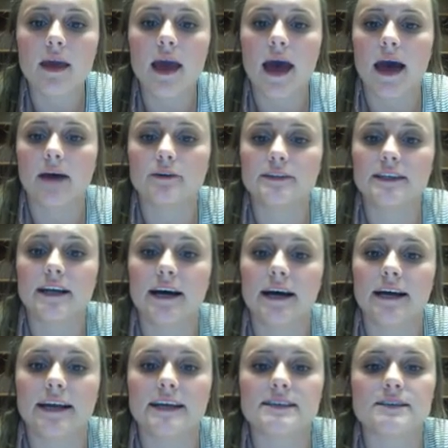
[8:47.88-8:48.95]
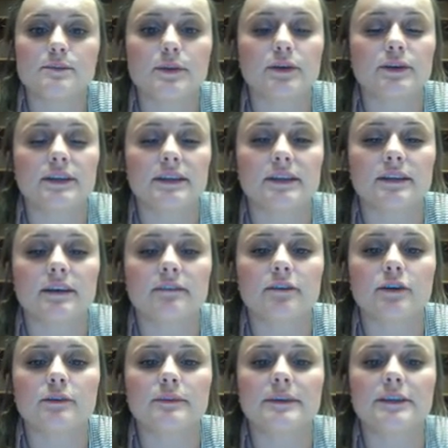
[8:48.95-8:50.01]
How did I, as the building level
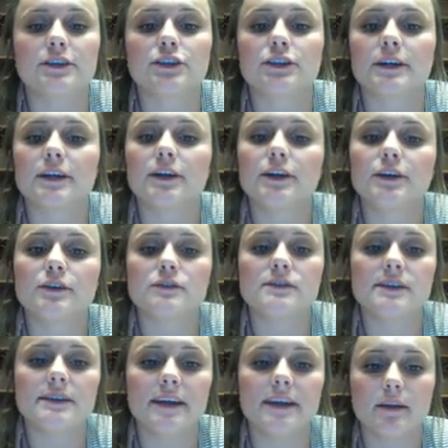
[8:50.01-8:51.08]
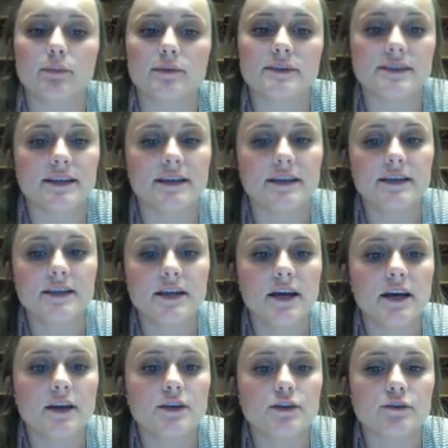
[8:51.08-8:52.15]
administrator, use the data presented
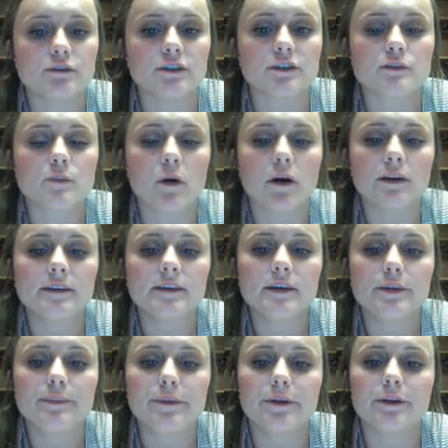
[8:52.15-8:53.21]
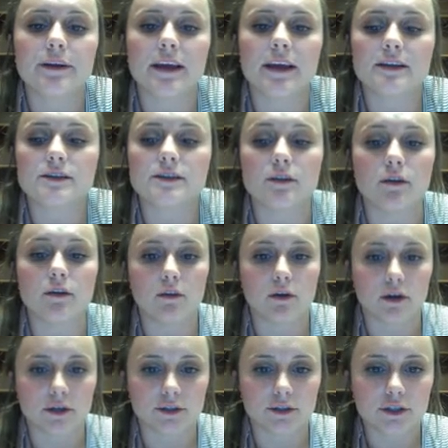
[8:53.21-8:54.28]
to respond and communicate to the
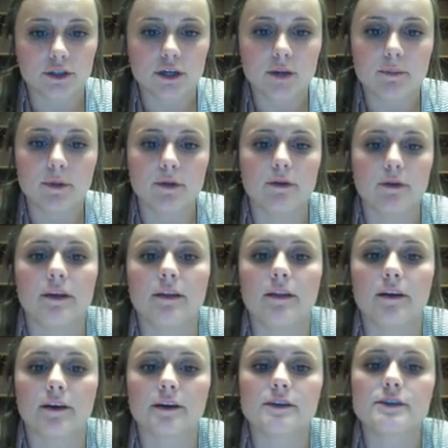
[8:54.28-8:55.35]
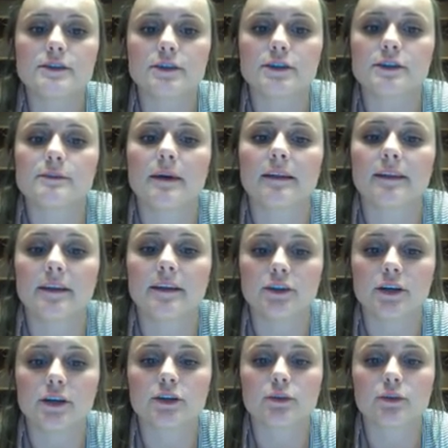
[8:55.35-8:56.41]
larger community their concerns about the
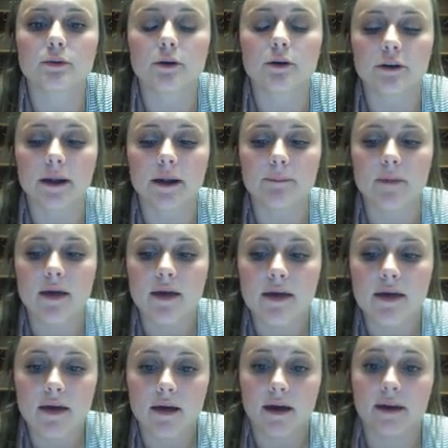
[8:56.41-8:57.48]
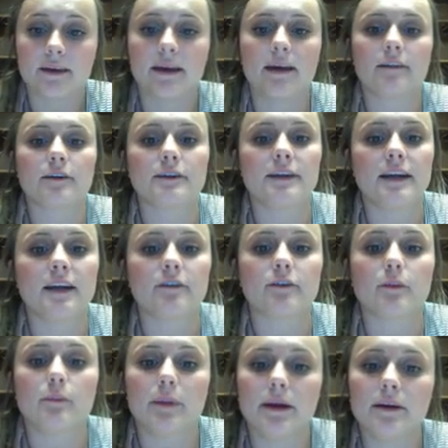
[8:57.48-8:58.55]
instructional program? I gathered data
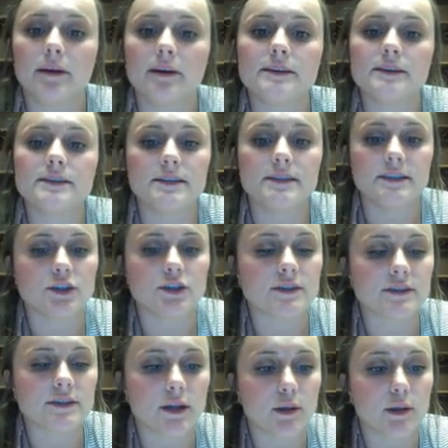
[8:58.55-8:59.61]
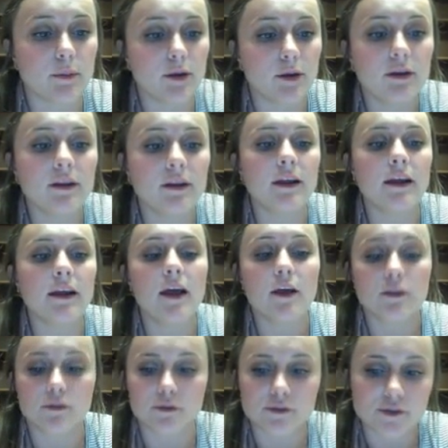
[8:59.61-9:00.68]
from parents, teachers, and community
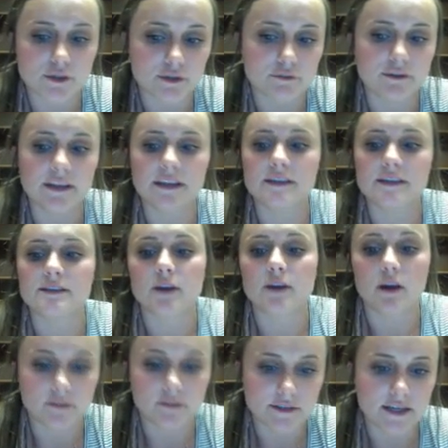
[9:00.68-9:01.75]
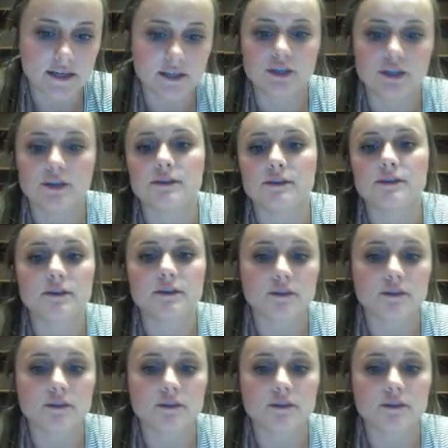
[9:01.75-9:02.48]
through surveys, conversations,